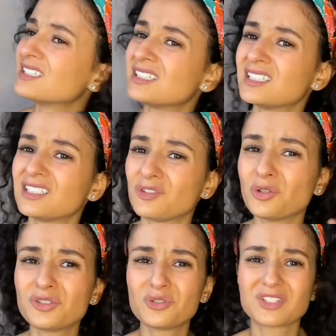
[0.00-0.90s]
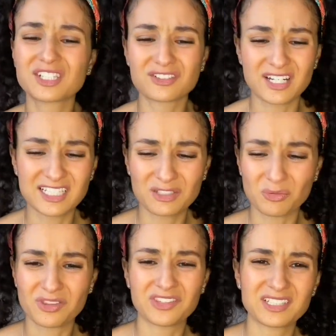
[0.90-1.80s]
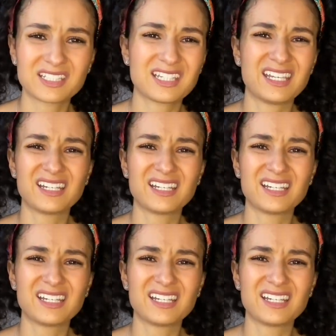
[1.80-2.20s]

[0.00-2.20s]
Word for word: don't do the stress with this here